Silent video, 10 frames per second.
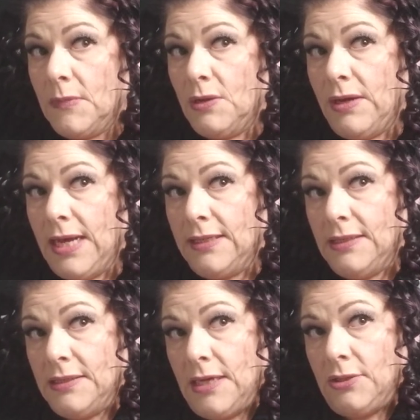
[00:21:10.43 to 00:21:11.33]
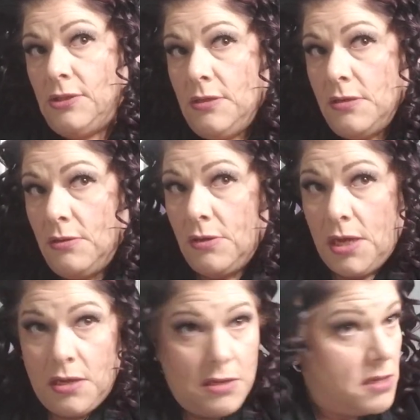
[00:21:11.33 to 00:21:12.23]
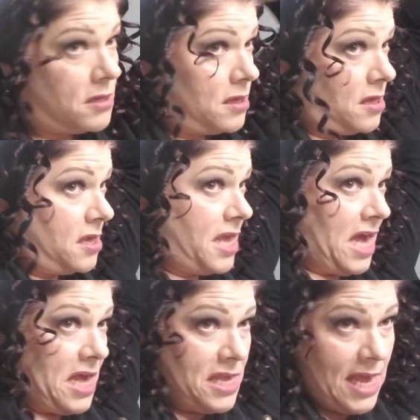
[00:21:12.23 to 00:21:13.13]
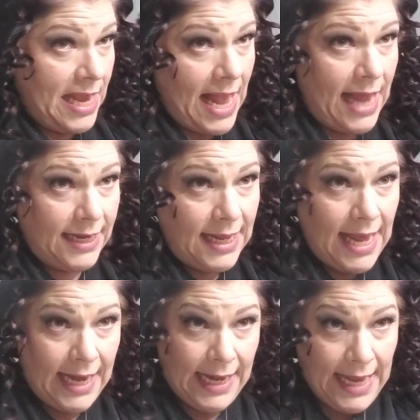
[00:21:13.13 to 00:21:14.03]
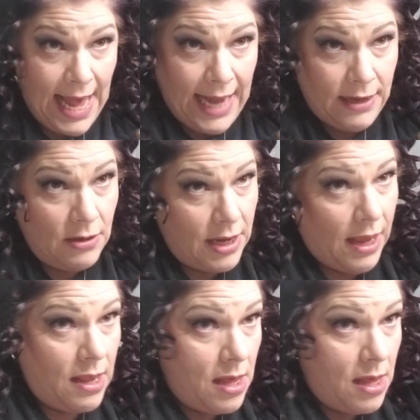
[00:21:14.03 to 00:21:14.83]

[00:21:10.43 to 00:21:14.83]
I got that section? Okay. Yeah, I got it. Okay.